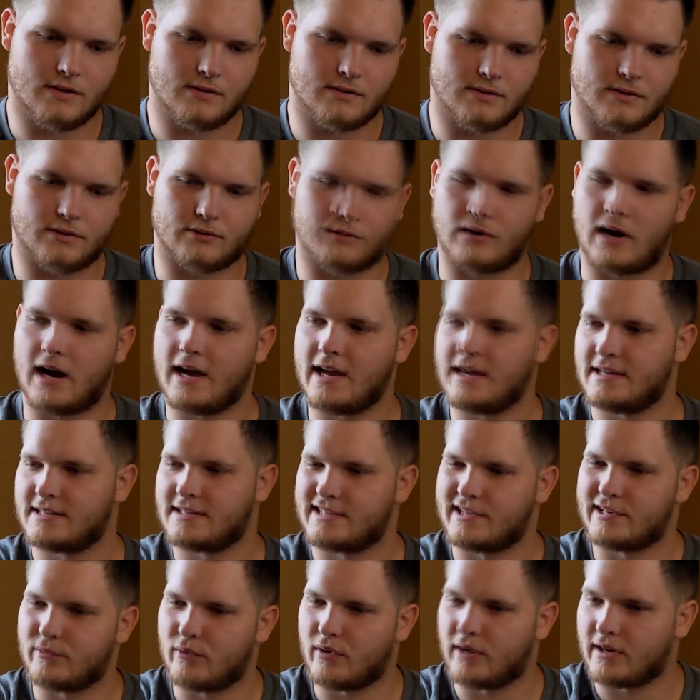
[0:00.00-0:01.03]
the
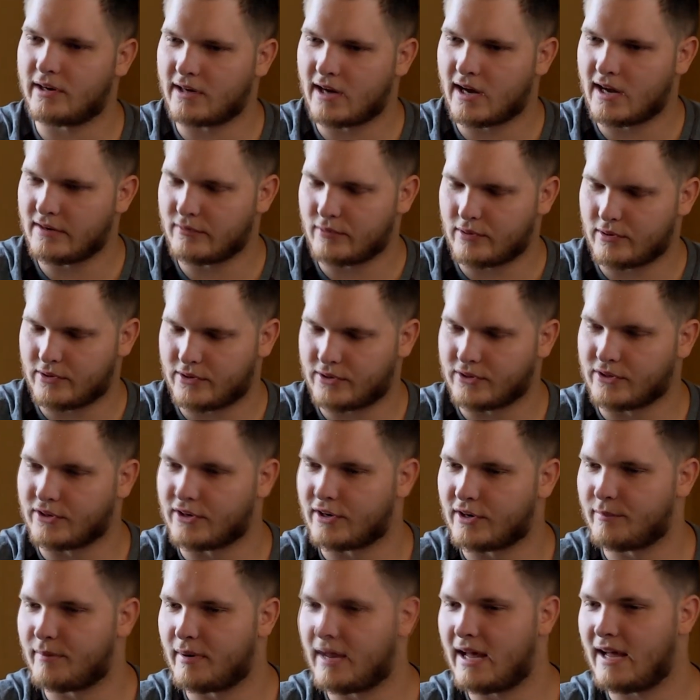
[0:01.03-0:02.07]
riots and whatnot, whether good
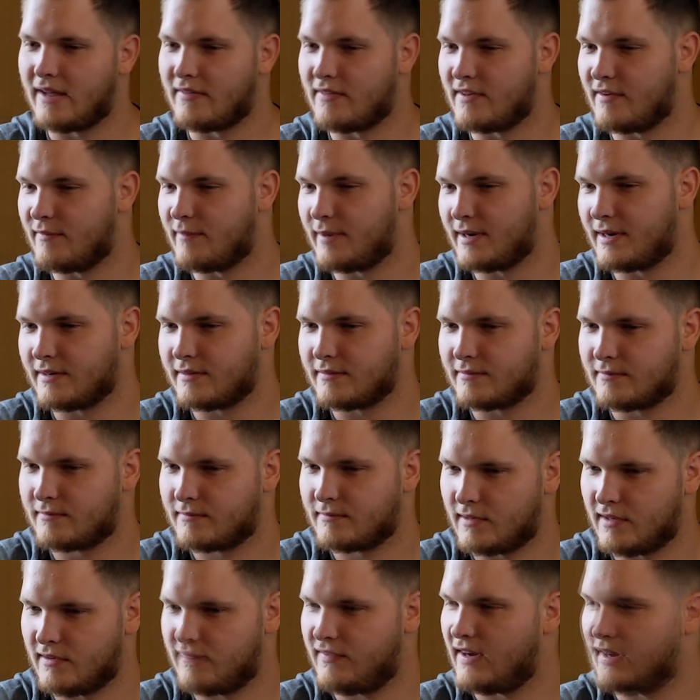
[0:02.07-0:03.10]
or bad, they've been
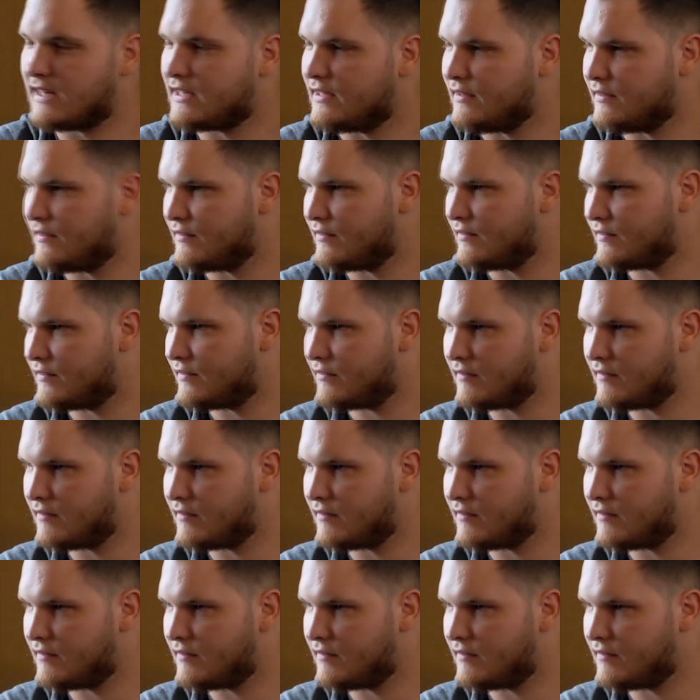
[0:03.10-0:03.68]
effective?